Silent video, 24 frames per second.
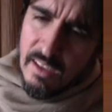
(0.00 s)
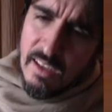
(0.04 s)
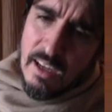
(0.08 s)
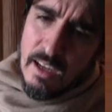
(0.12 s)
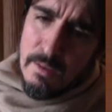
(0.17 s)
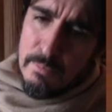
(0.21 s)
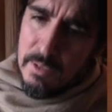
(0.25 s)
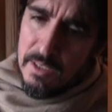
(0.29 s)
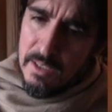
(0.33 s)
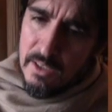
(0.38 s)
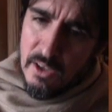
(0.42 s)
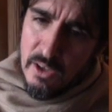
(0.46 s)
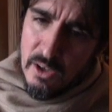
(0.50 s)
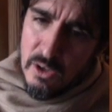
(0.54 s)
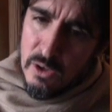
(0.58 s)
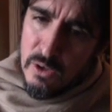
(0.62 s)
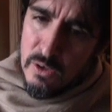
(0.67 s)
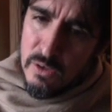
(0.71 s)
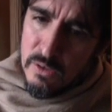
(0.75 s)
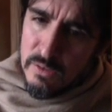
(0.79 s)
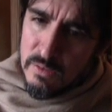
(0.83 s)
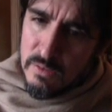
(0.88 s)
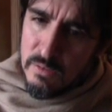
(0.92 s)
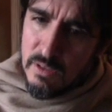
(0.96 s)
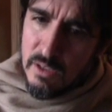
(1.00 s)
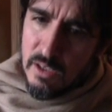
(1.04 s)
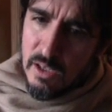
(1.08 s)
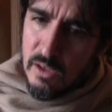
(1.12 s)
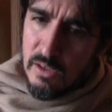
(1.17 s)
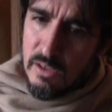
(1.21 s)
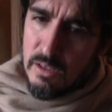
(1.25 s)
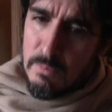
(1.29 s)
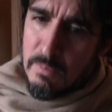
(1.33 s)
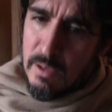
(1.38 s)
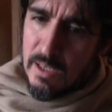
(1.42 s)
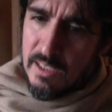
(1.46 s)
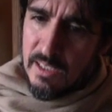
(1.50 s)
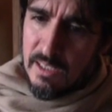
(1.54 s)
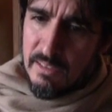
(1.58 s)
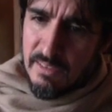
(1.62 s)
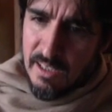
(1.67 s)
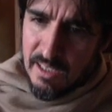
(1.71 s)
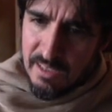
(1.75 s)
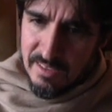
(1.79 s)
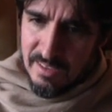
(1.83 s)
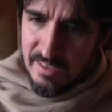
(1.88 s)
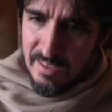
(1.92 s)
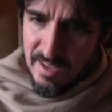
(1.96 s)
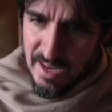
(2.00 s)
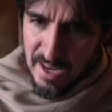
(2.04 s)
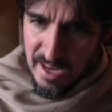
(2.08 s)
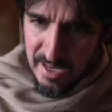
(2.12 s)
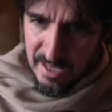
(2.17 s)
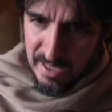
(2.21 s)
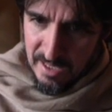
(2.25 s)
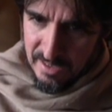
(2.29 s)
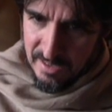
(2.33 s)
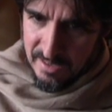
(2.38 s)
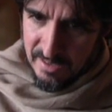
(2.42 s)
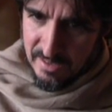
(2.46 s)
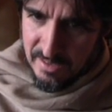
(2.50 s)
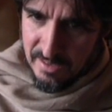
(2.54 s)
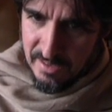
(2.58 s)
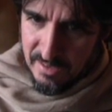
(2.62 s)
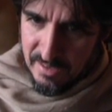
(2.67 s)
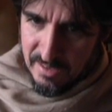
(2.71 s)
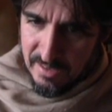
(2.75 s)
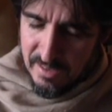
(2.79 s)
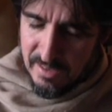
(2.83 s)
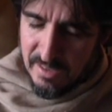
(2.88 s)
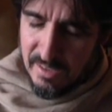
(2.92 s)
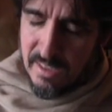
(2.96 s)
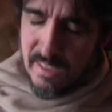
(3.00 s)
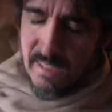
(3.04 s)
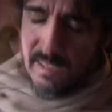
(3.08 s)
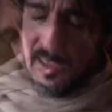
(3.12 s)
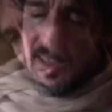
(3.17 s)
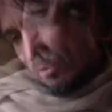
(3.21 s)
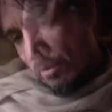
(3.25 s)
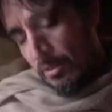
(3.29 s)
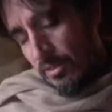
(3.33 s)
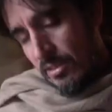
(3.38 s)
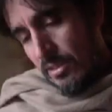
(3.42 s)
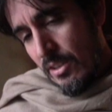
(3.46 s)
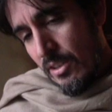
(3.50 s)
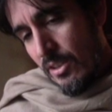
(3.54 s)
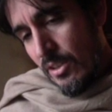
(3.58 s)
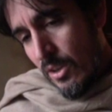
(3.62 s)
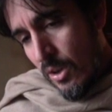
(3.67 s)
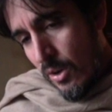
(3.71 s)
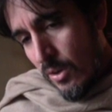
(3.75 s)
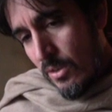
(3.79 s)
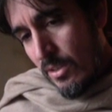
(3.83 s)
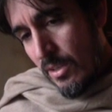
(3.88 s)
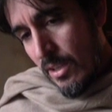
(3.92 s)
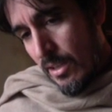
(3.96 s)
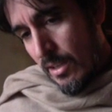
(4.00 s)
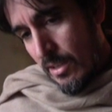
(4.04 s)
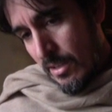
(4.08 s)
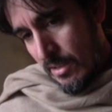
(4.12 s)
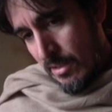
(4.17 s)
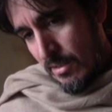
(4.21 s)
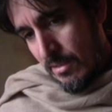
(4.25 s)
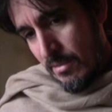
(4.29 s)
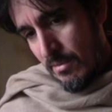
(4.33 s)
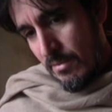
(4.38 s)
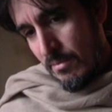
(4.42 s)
come and go. Gona Bhakti Ras stay. There's certain Gona